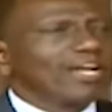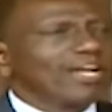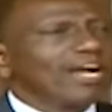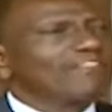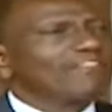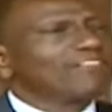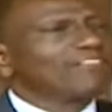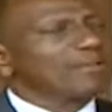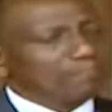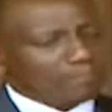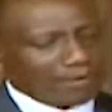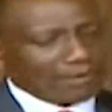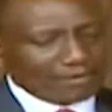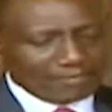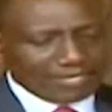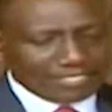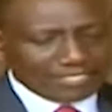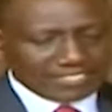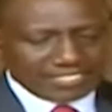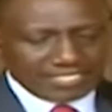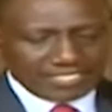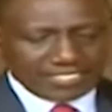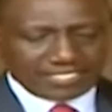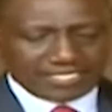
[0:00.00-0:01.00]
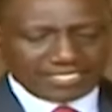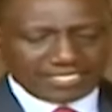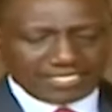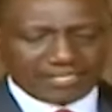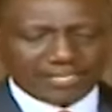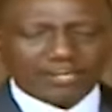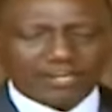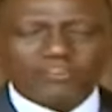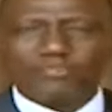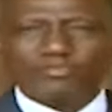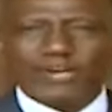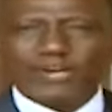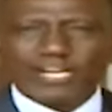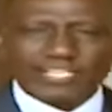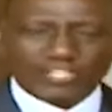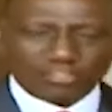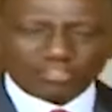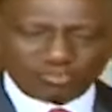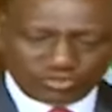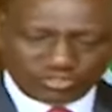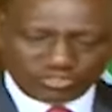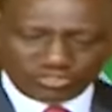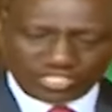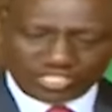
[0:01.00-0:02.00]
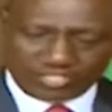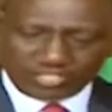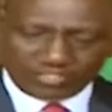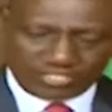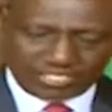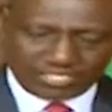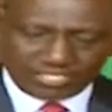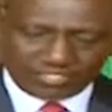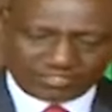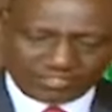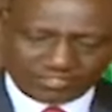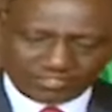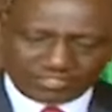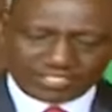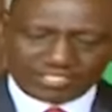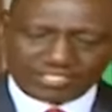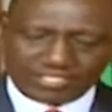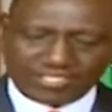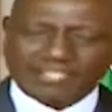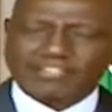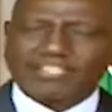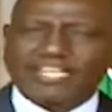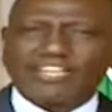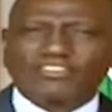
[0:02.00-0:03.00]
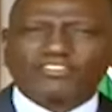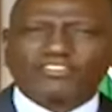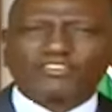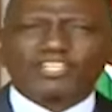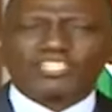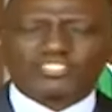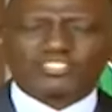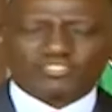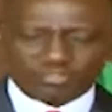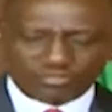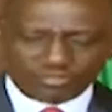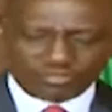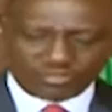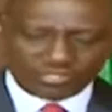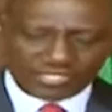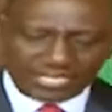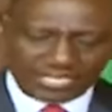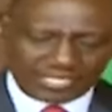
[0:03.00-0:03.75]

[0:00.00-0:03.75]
We have implemented radical changes in the education.